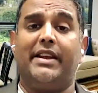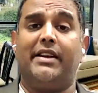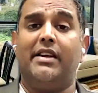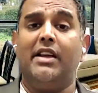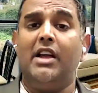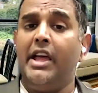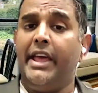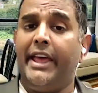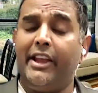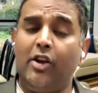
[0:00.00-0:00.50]
and
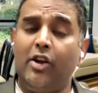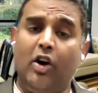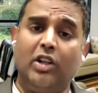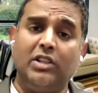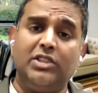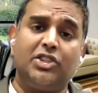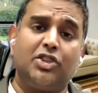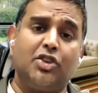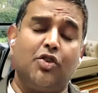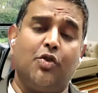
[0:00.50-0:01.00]

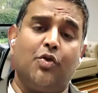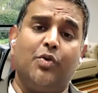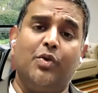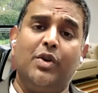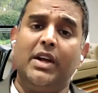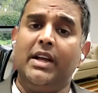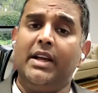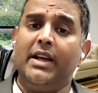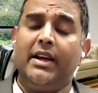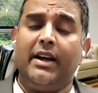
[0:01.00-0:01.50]
also
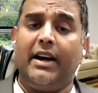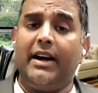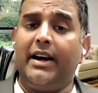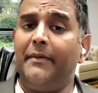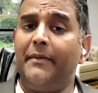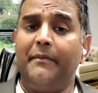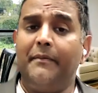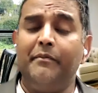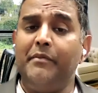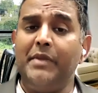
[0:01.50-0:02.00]

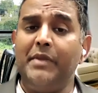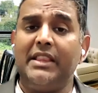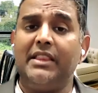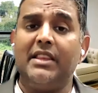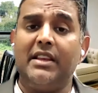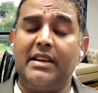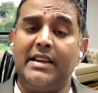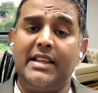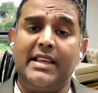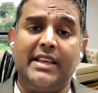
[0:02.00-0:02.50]
meet
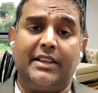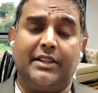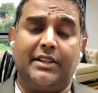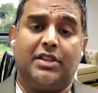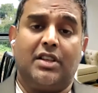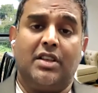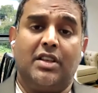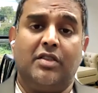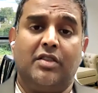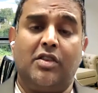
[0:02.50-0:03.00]
the
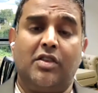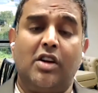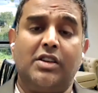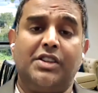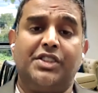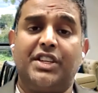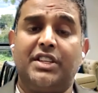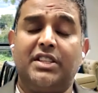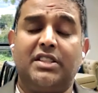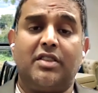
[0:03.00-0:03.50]
needs,
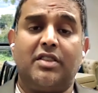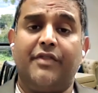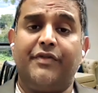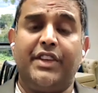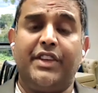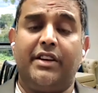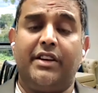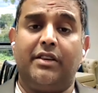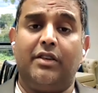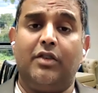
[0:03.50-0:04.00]
not just of
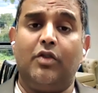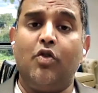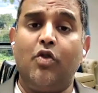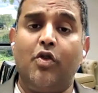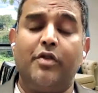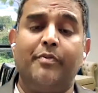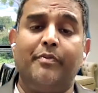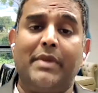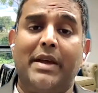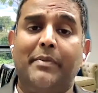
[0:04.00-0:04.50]
their
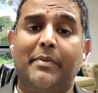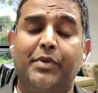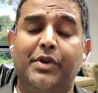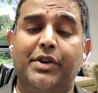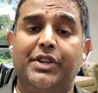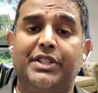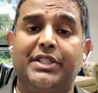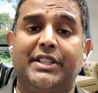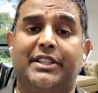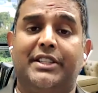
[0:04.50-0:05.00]
own
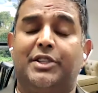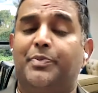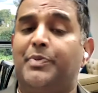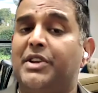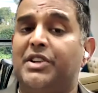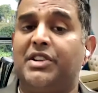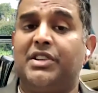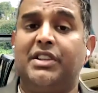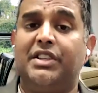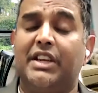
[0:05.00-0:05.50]
members,
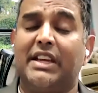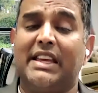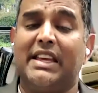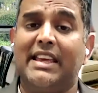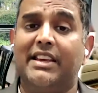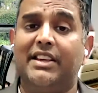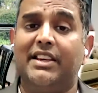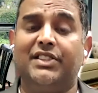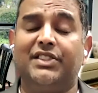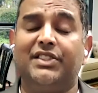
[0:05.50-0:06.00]
especially the
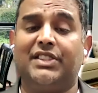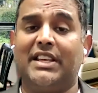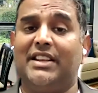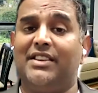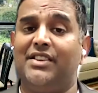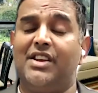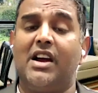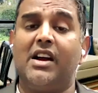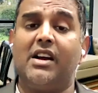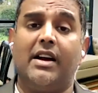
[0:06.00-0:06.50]
kids
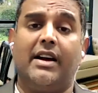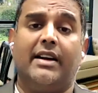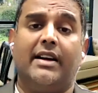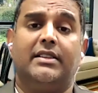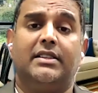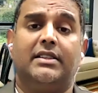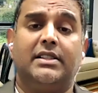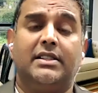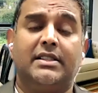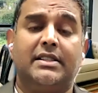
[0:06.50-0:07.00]
and young
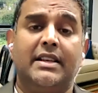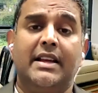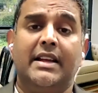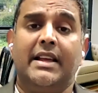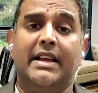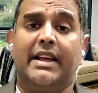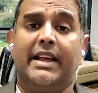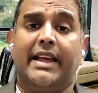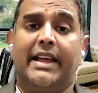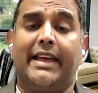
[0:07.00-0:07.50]
adults,
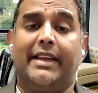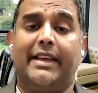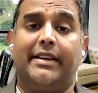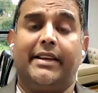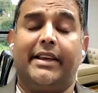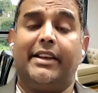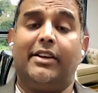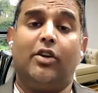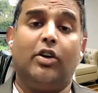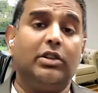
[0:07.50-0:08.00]

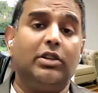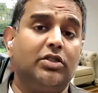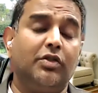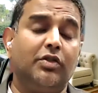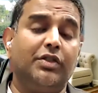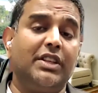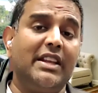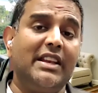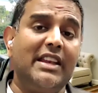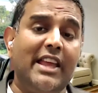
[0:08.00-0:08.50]
and
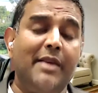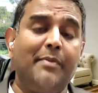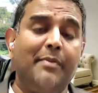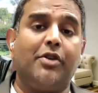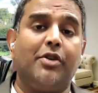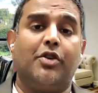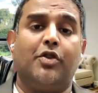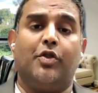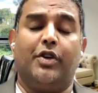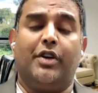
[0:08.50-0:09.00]
also the
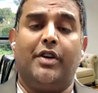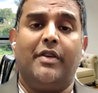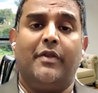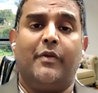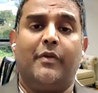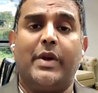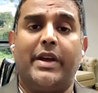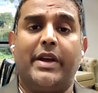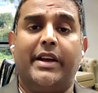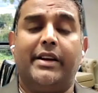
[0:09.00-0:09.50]
neighborhood,
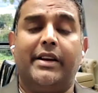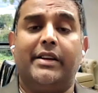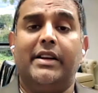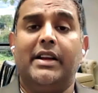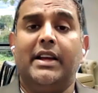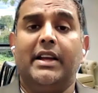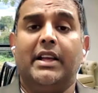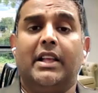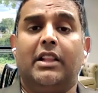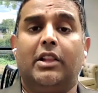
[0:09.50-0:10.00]
where
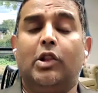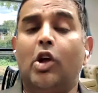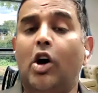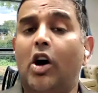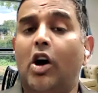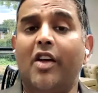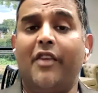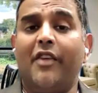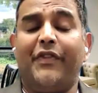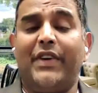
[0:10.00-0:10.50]
a
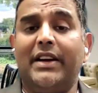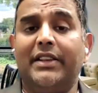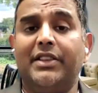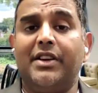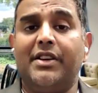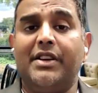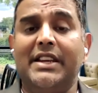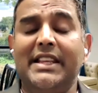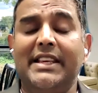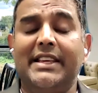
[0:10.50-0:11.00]
lot of
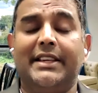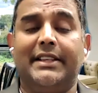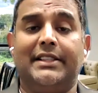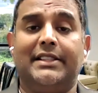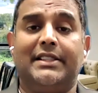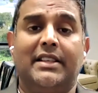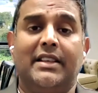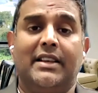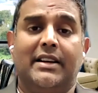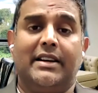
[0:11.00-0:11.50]
other
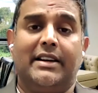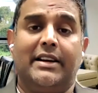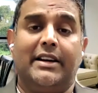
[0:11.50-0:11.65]
needs